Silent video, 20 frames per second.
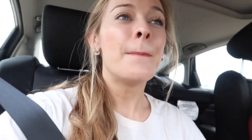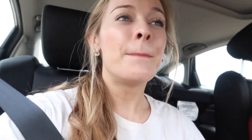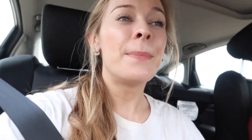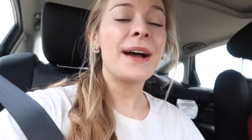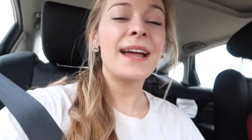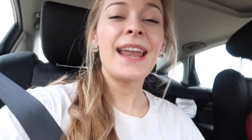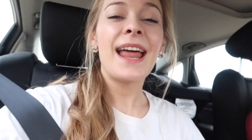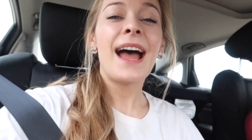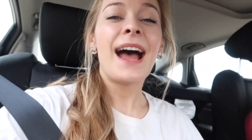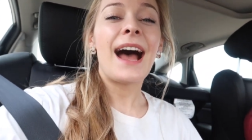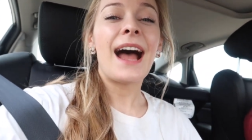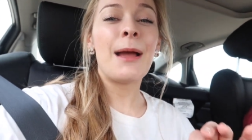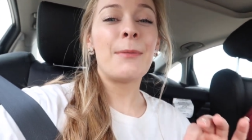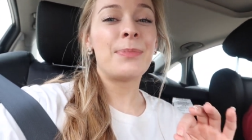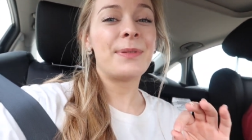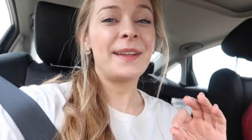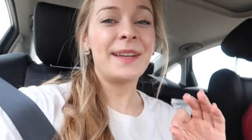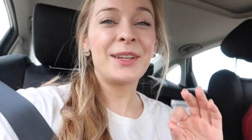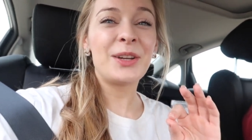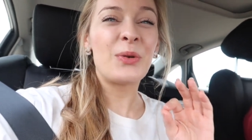but
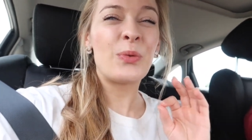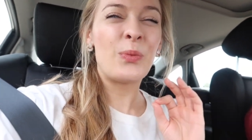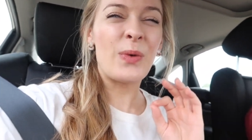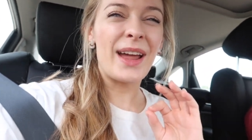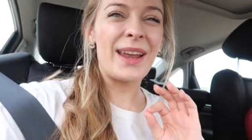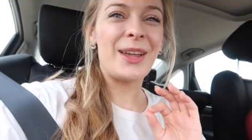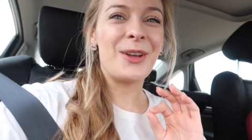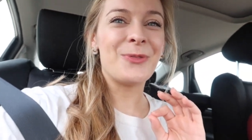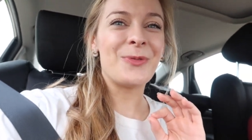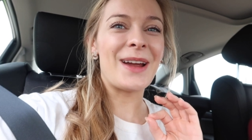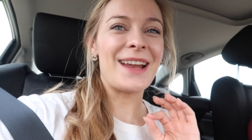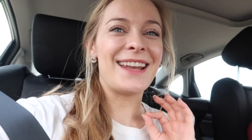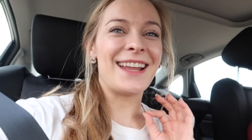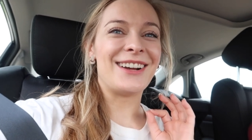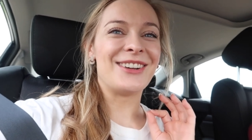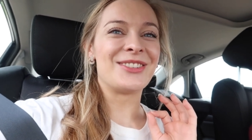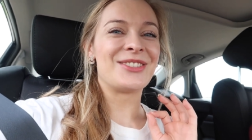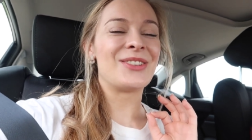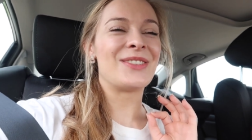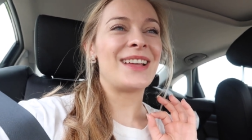I'm planning a wedding right
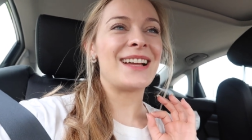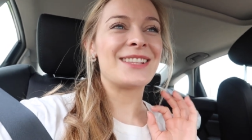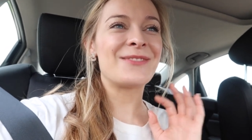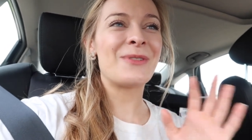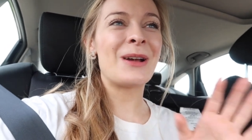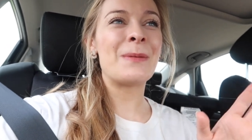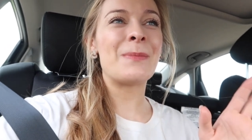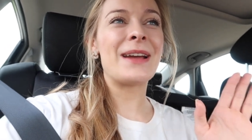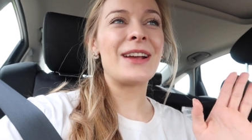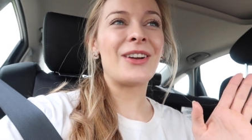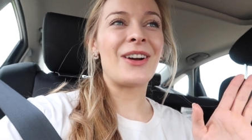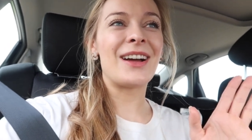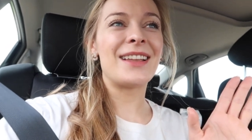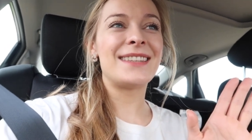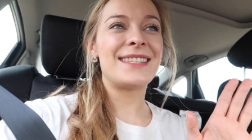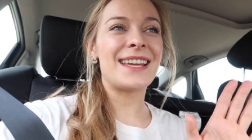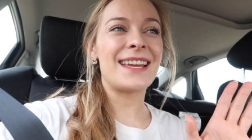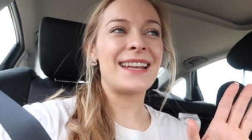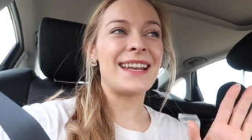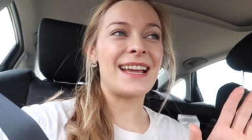now, so that's why my
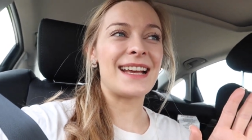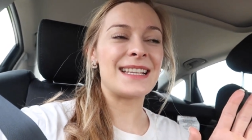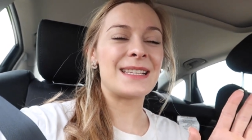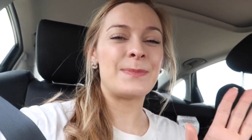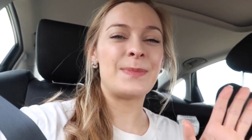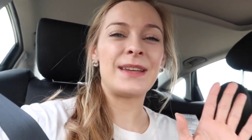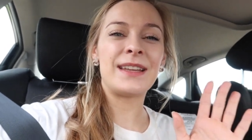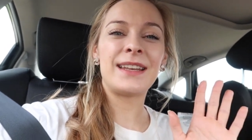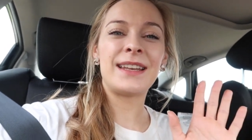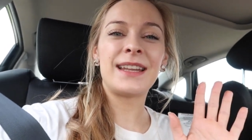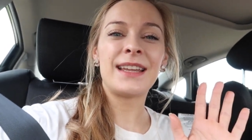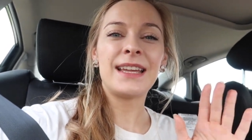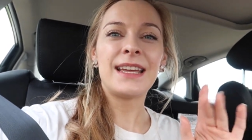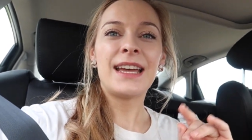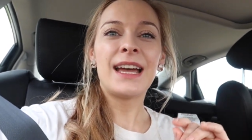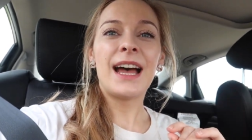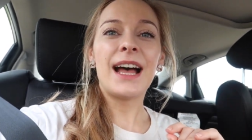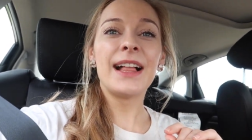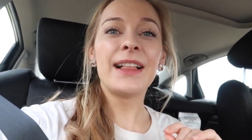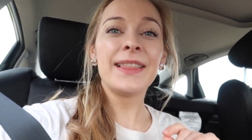content has been
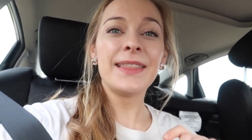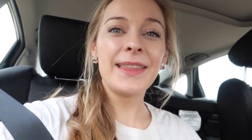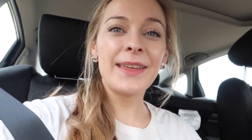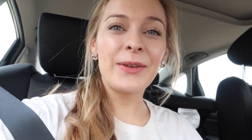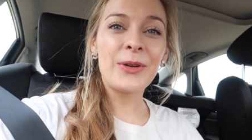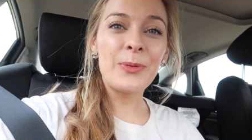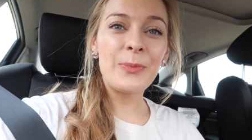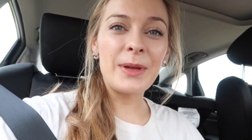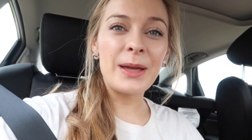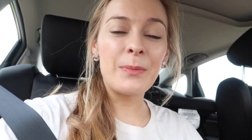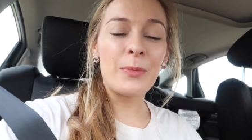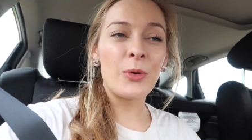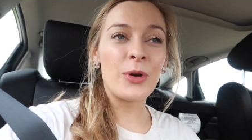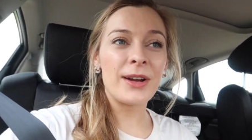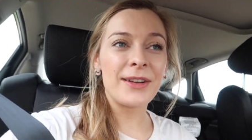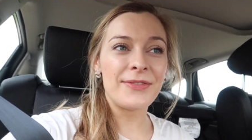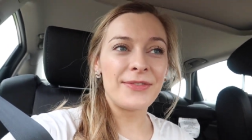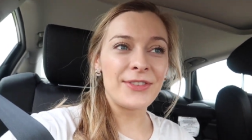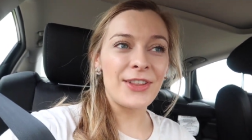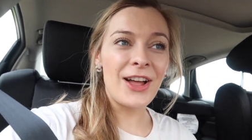a little bit
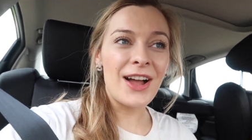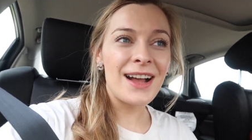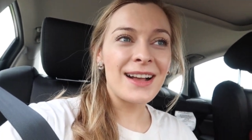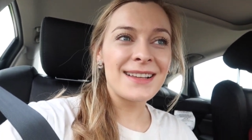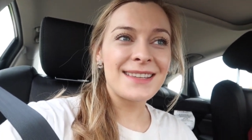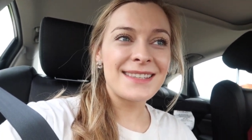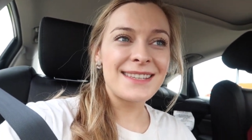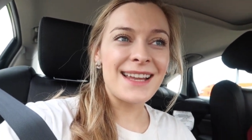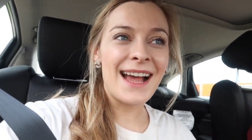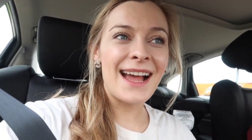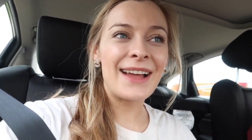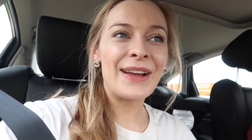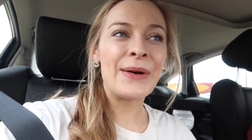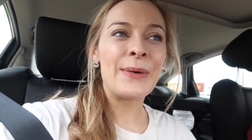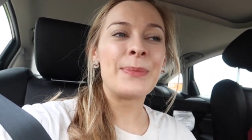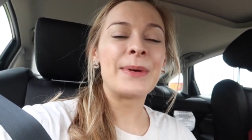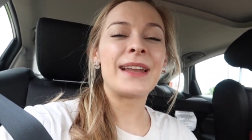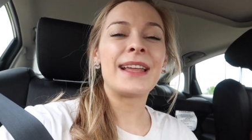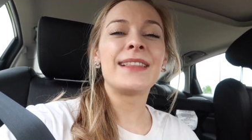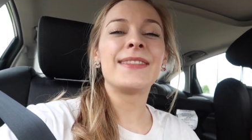more vlog
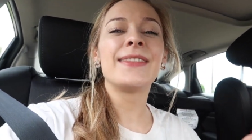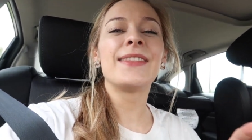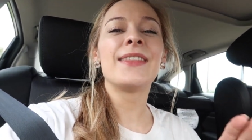style, but I